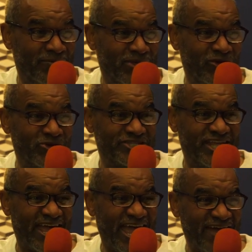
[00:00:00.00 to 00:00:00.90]
because
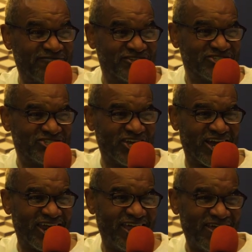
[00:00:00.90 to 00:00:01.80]
the heavens
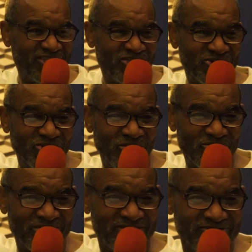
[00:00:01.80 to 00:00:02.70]
declare the
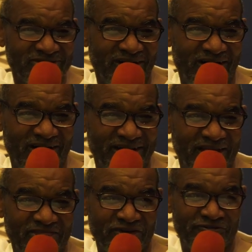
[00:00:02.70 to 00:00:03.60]
glory of God,
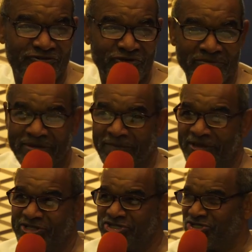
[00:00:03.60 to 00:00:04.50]
and the
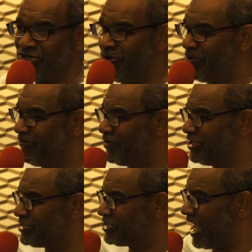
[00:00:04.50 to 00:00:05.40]
firmament showeth
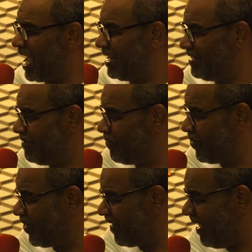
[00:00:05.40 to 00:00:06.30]
his
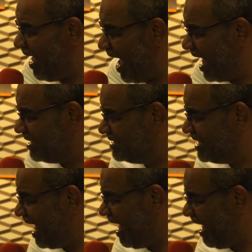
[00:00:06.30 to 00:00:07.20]
handiwork, and
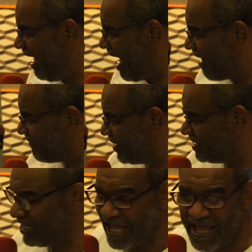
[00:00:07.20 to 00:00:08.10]
day after
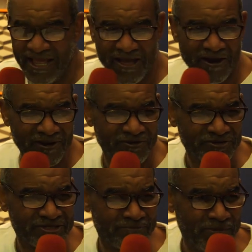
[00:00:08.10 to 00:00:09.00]
day
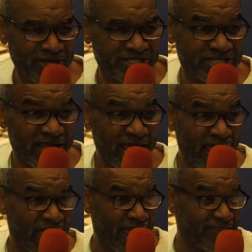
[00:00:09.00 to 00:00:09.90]
utter speech.
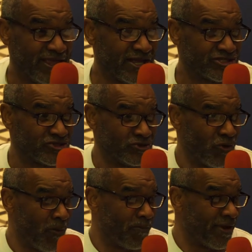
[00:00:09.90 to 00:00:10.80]
And there is
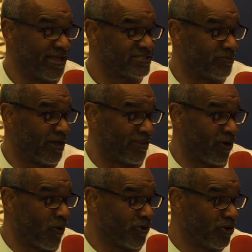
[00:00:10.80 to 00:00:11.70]
no place where the
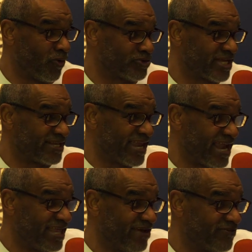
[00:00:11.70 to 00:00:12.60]
Holy Ghost has
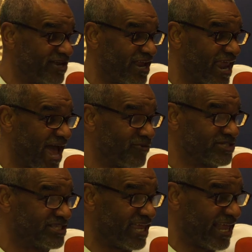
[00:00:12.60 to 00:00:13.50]
not given a
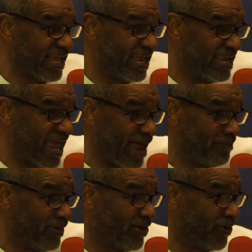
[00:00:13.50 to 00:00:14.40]
language that it
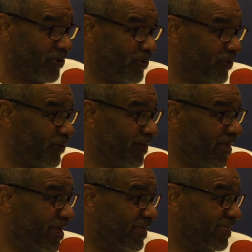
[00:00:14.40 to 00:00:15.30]
cannot be heard,
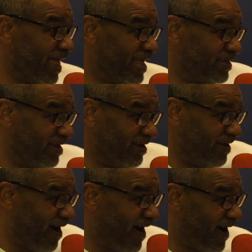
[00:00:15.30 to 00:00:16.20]
that
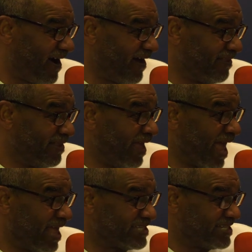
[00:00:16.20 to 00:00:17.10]
God
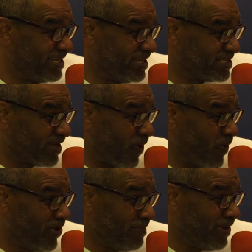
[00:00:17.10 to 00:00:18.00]
has sent his
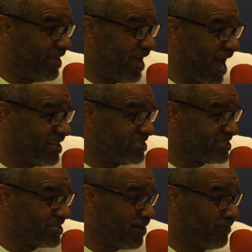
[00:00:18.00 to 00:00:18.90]
only begotten
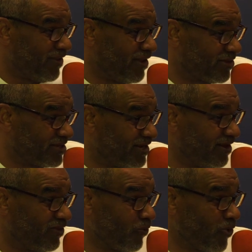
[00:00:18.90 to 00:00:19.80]
son, yes. son
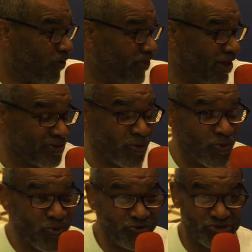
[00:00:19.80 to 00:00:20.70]
in the world that
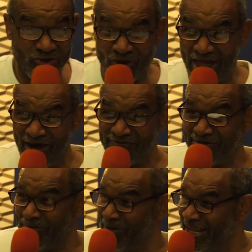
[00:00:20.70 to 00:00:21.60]

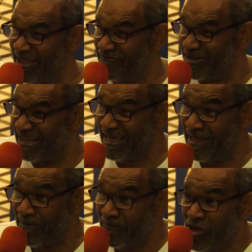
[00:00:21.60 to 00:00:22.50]
whosoever believe in yes.
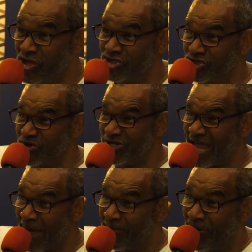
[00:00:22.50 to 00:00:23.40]
him should
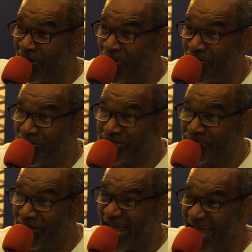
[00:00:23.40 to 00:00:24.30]
not perish
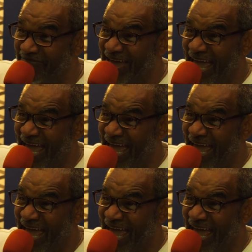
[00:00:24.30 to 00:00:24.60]
but have